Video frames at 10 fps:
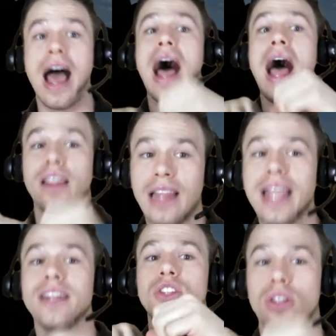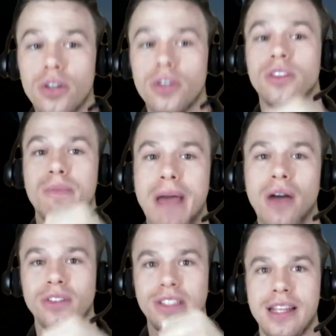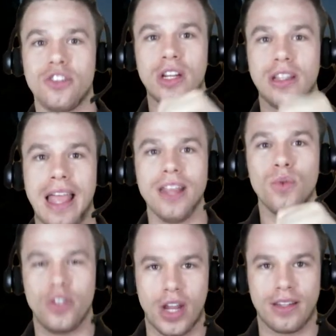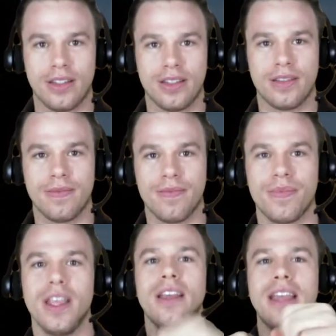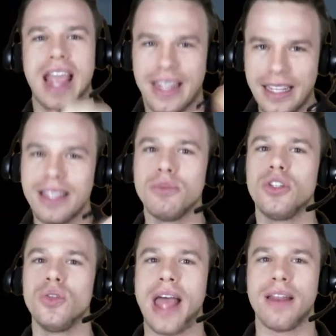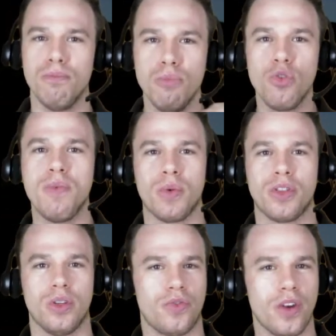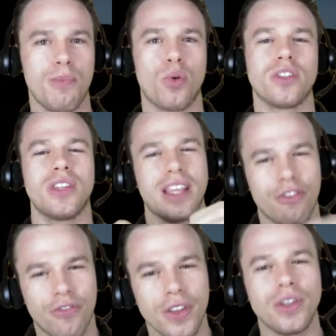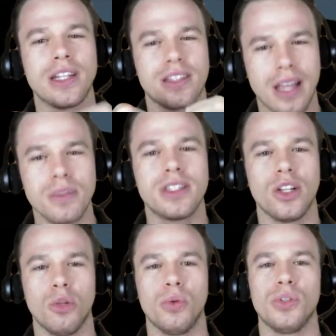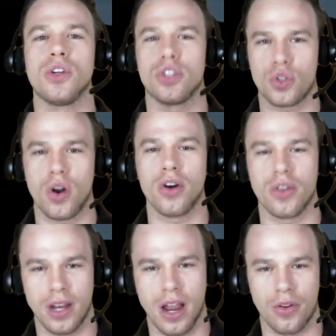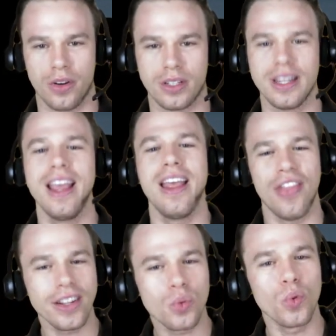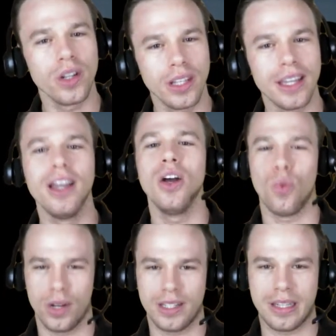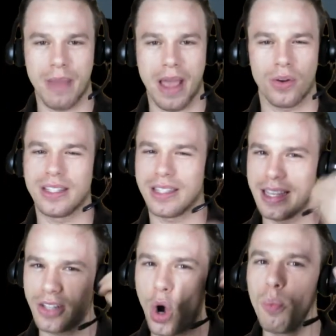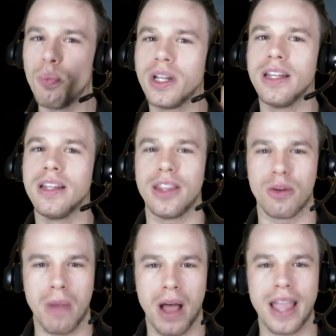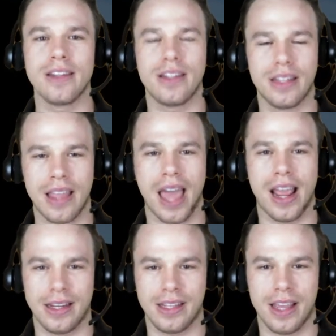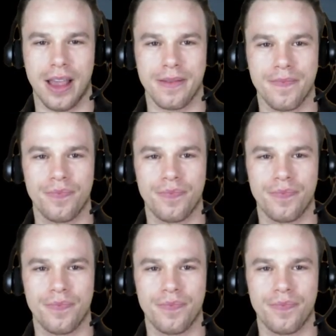I like to learn about teaching languages. And get them to do that movement with you. It's very important so they can feel that some syllables are stronger than others. That's really what it's about, is opening their mind to that idea.